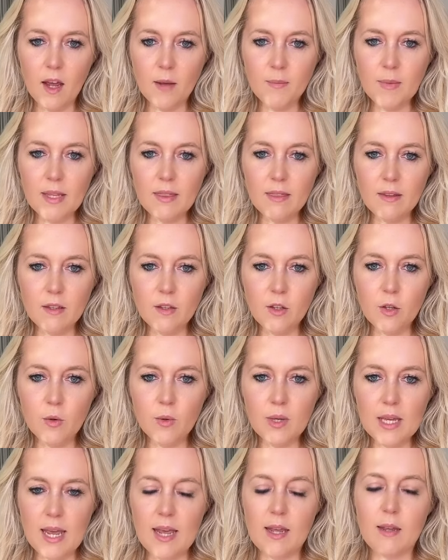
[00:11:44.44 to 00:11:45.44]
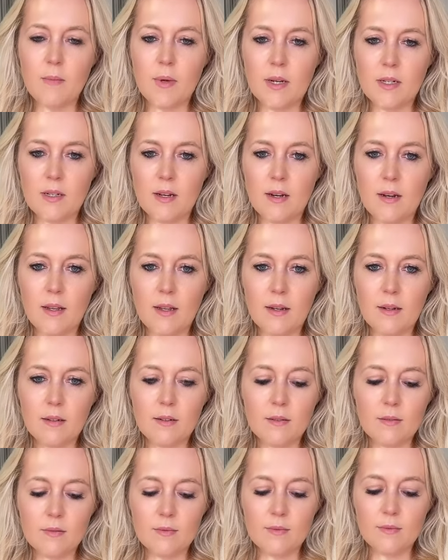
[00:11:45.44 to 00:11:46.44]
I'm in the UK, my
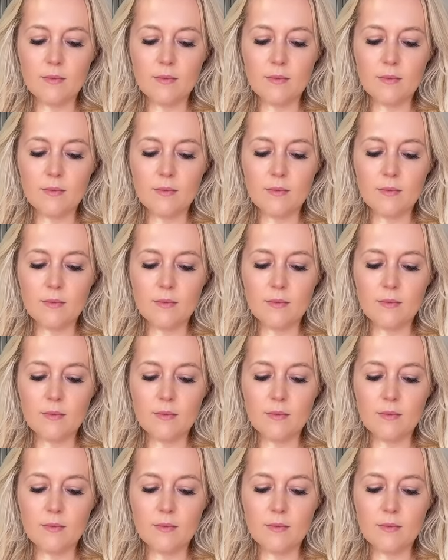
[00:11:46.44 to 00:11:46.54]
darling.